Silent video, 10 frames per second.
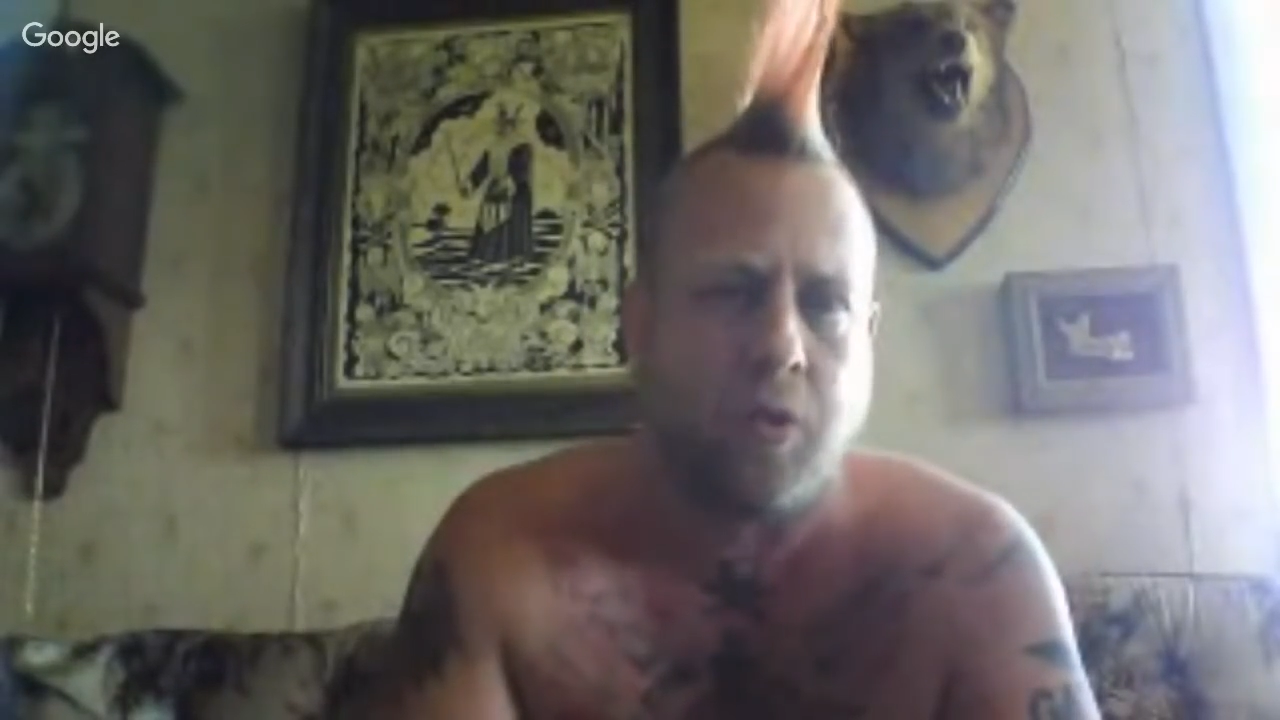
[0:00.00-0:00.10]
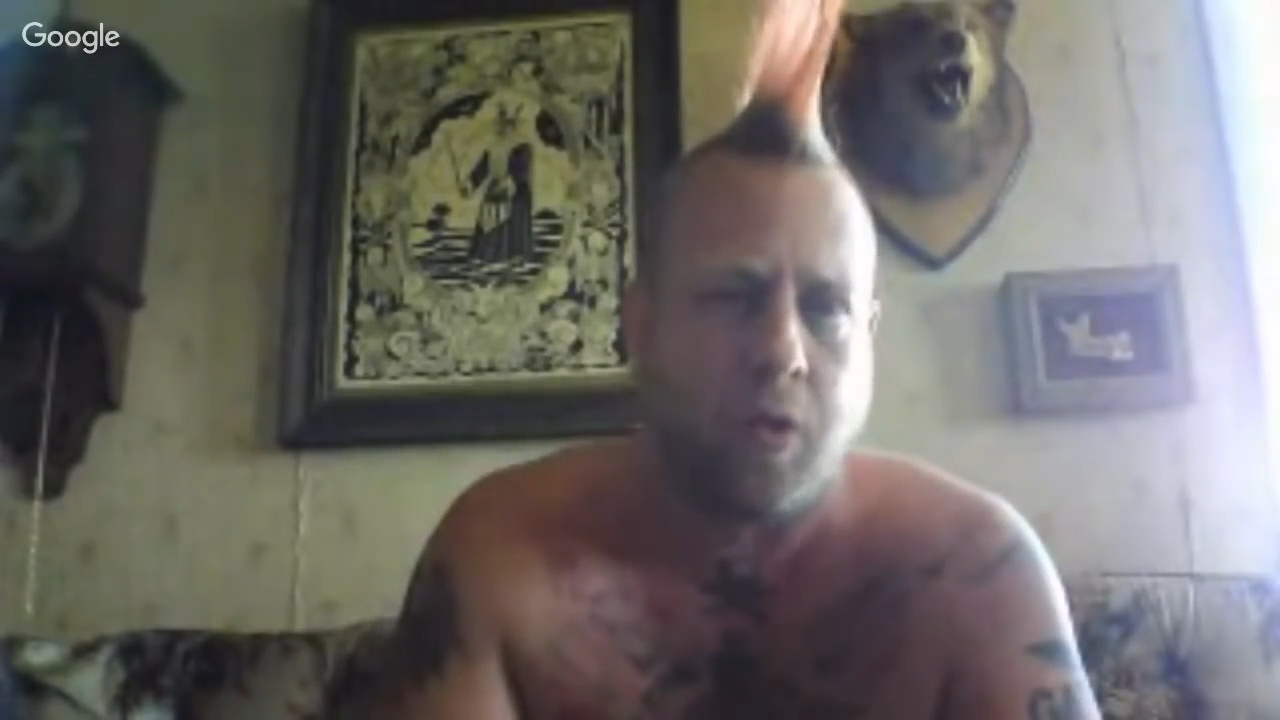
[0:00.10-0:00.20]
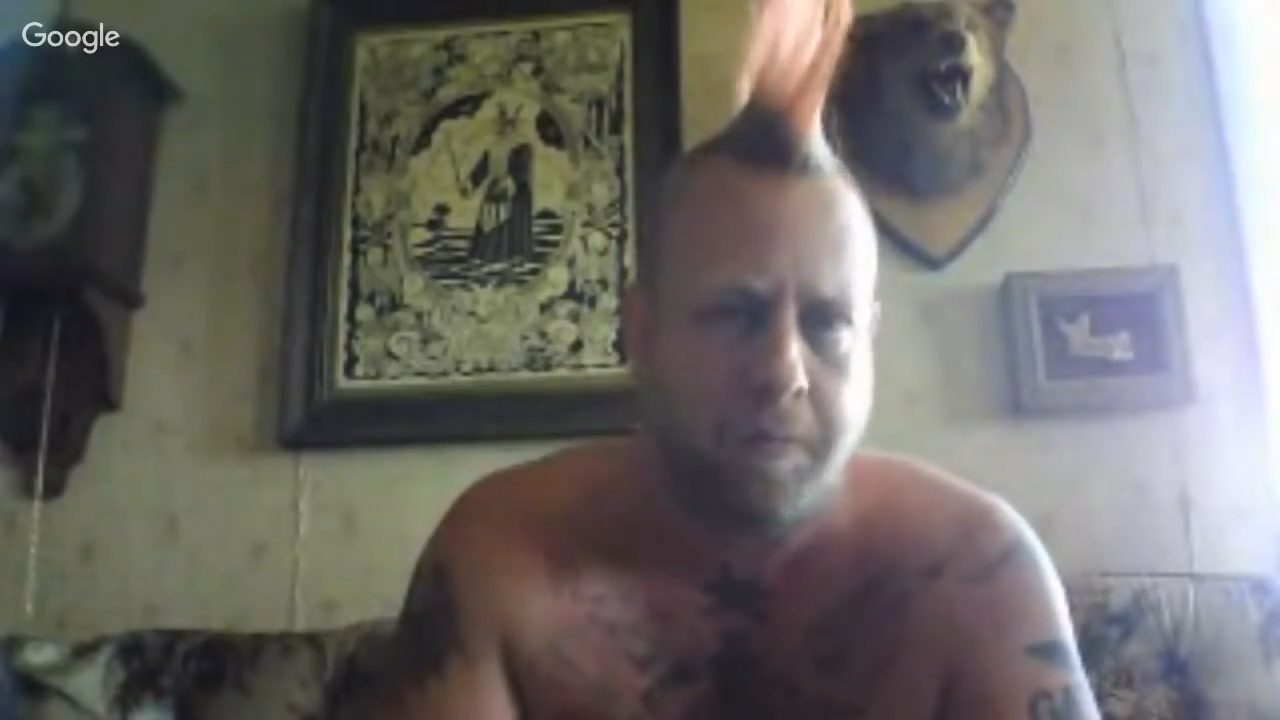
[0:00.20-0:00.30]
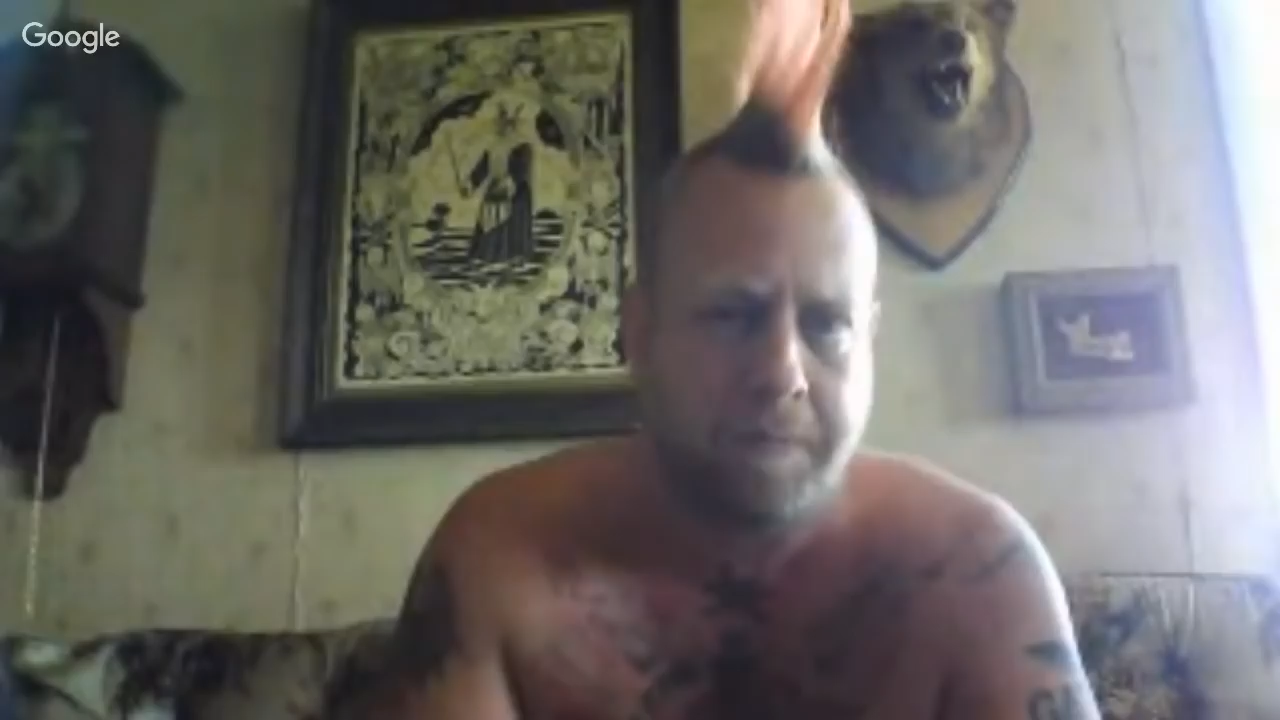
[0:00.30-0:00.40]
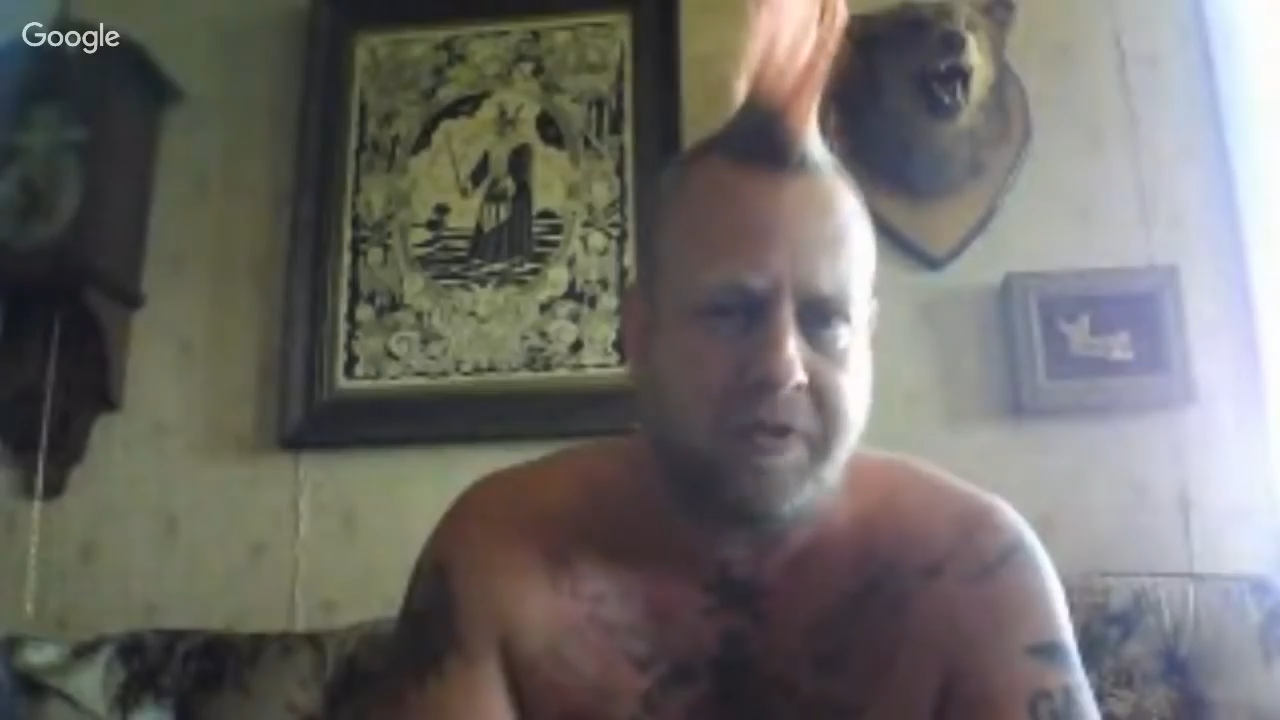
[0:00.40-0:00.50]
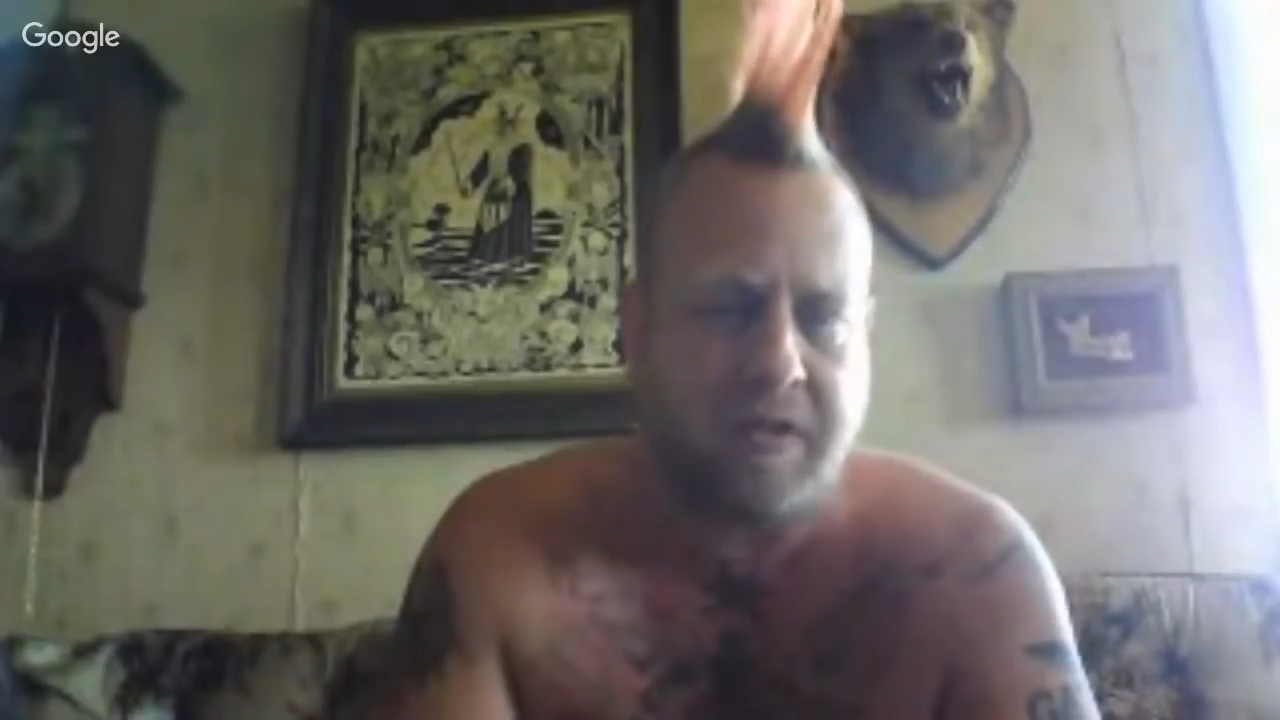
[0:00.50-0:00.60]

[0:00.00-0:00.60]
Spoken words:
groups?